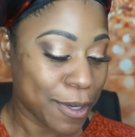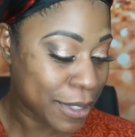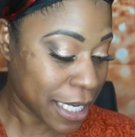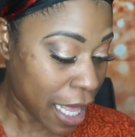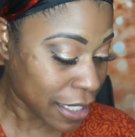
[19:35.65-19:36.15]

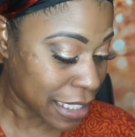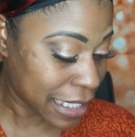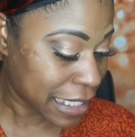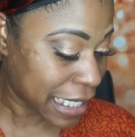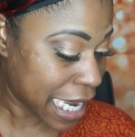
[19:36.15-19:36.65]
So
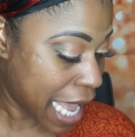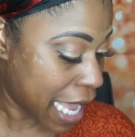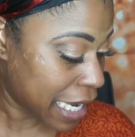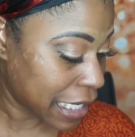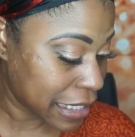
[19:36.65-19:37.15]

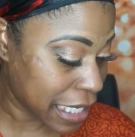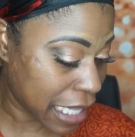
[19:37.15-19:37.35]
$1.69,